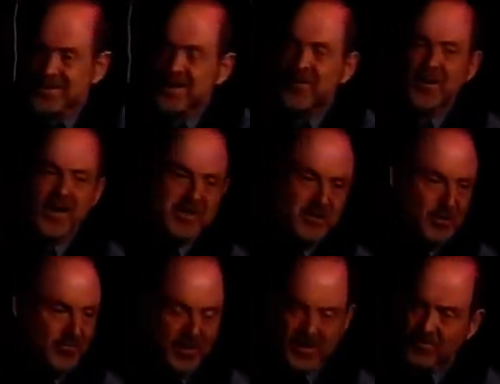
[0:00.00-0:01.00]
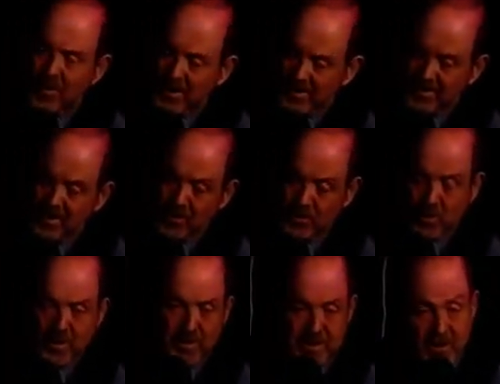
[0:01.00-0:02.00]
another high school friend of mine. He was one
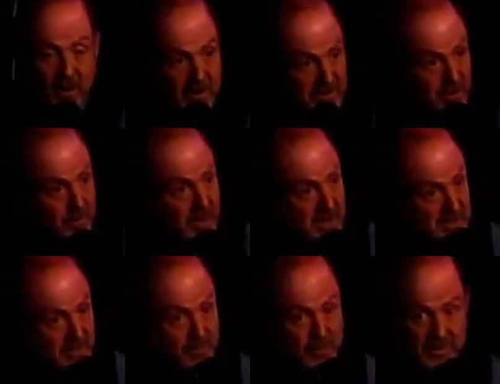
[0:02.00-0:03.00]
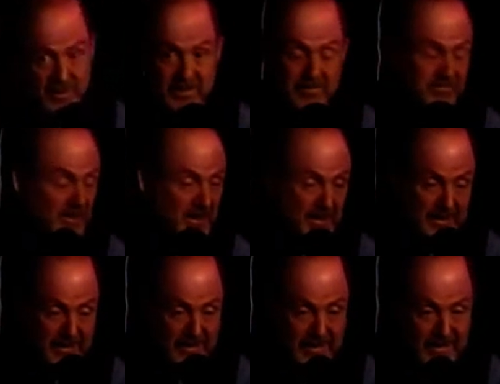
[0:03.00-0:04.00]
of the stars of the basketball team.
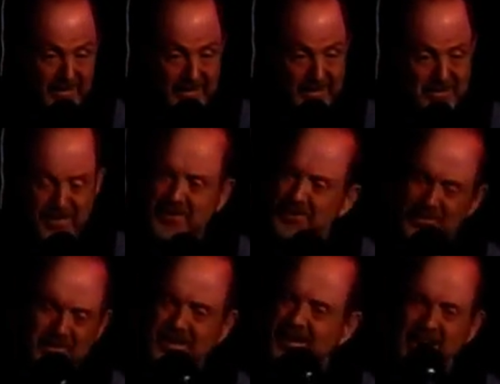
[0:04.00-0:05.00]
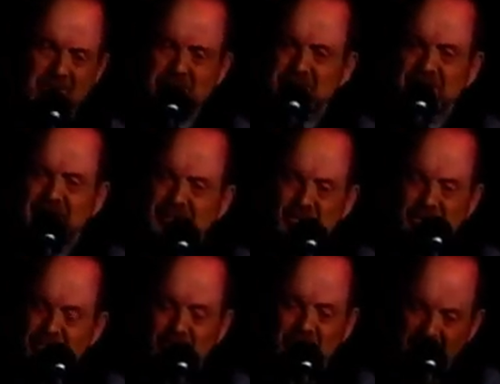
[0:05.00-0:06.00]
He was a good-looking Irish kid with
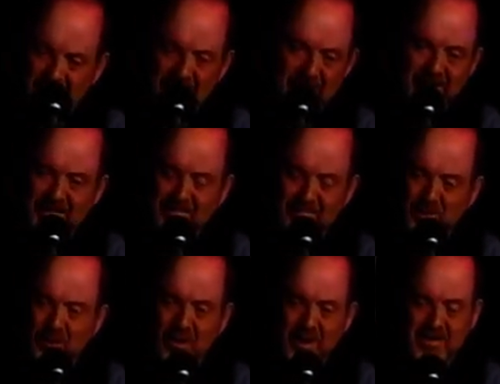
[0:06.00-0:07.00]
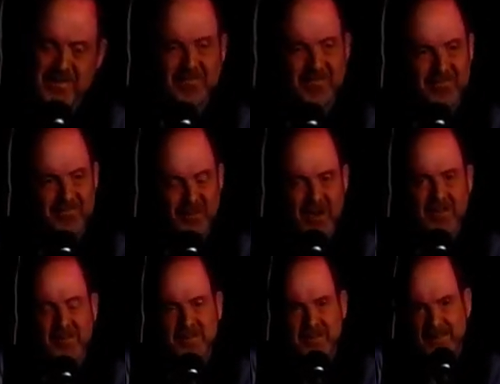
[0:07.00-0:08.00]
blonde hair, blue eyes, and
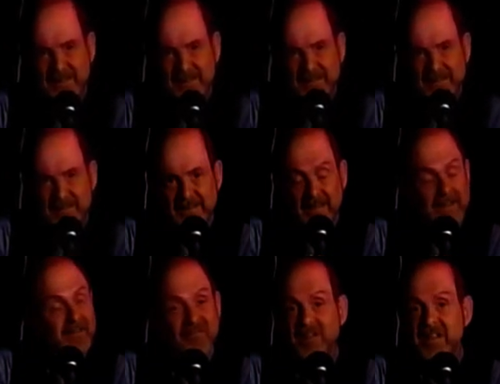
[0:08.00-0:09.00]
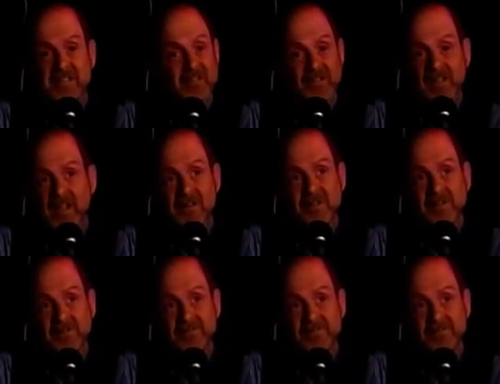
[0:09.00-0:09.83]
freckles. He had the face of an angel.